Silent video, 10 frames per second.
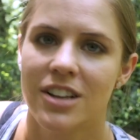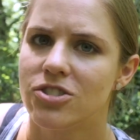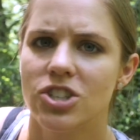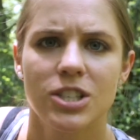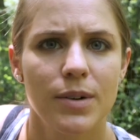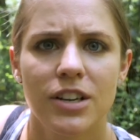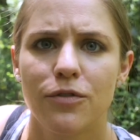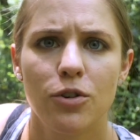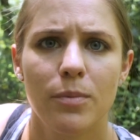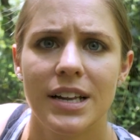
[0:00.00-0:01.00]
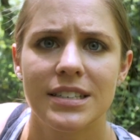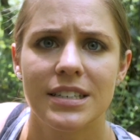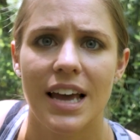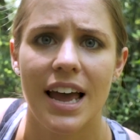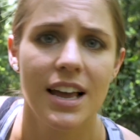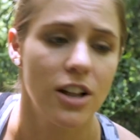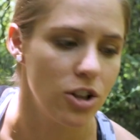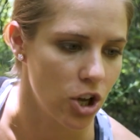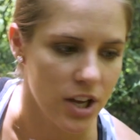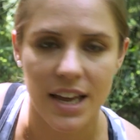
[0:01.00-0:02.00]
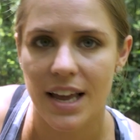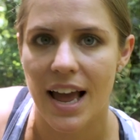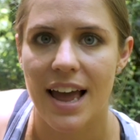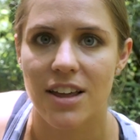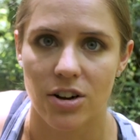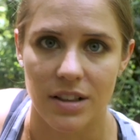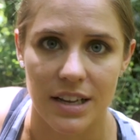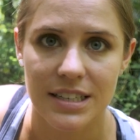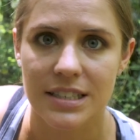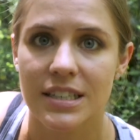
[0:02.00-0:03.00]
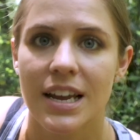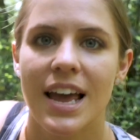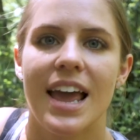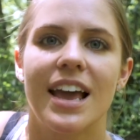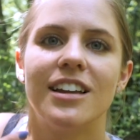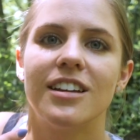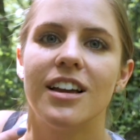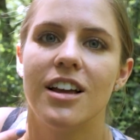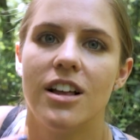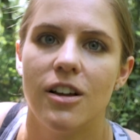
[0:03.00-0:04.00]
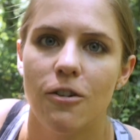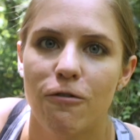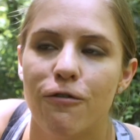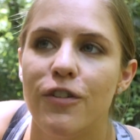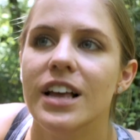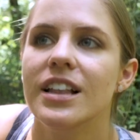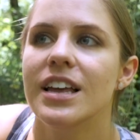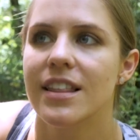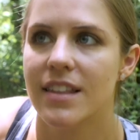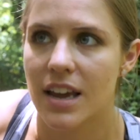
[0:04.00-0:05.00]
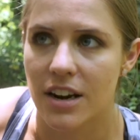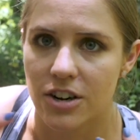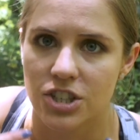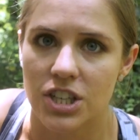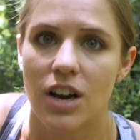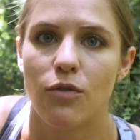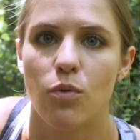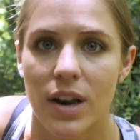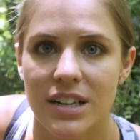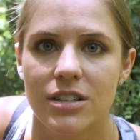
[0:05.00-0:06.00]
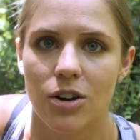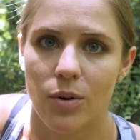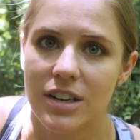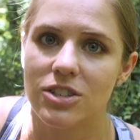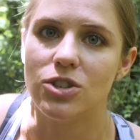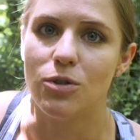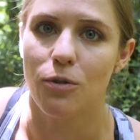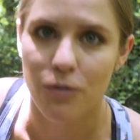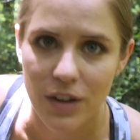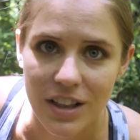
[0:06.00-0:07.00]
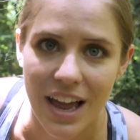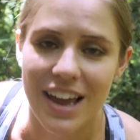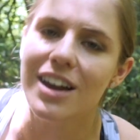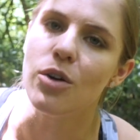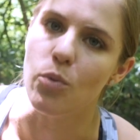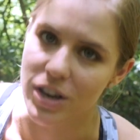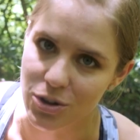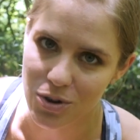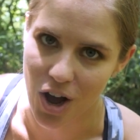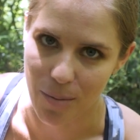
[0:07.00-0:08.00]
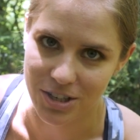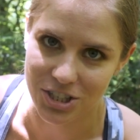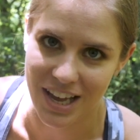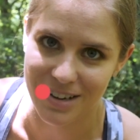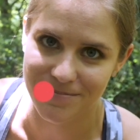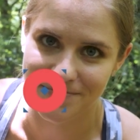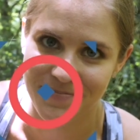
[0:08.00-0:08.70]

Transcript: So just spend a few minutes a day looking at your list and feeling the energy of what it's going to feel like when you accomplish that.